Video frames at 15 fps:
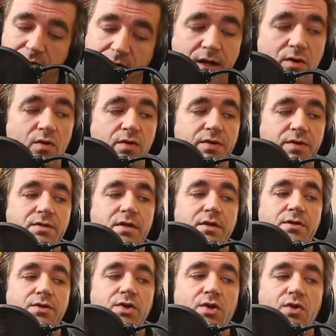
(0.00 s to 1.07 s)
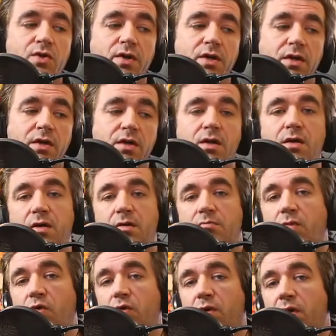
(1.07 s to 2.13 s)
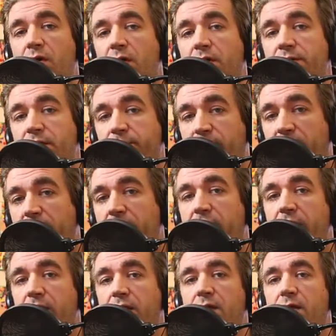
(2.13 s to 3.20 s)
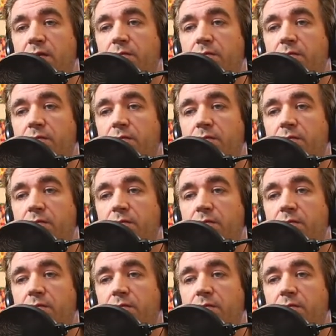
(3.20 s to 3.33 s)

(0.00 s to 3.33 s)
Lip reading: now all of a sudden you're creating more supply